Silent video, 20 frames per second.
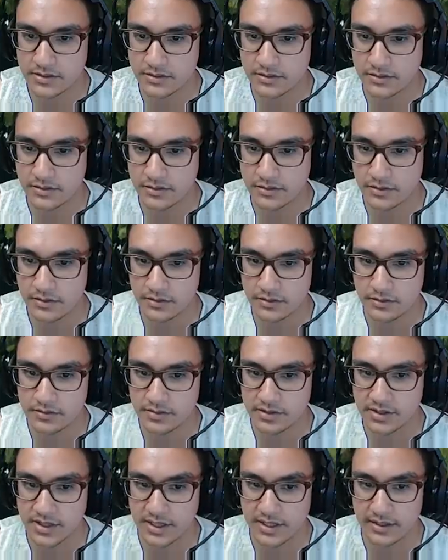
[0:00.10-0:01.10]
What's good,
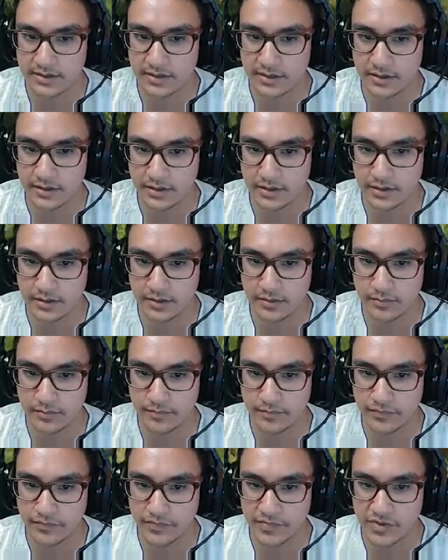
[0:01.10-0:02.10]
guys? Big
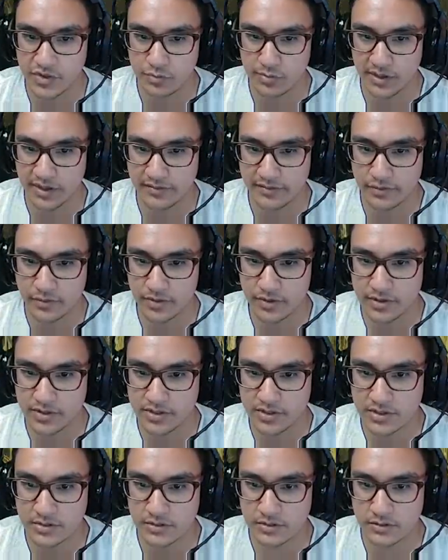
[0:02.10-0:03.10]
Red Cluffy back in the
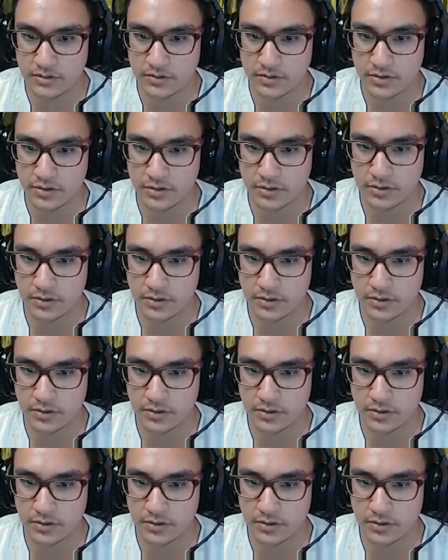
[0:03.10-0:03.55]
building.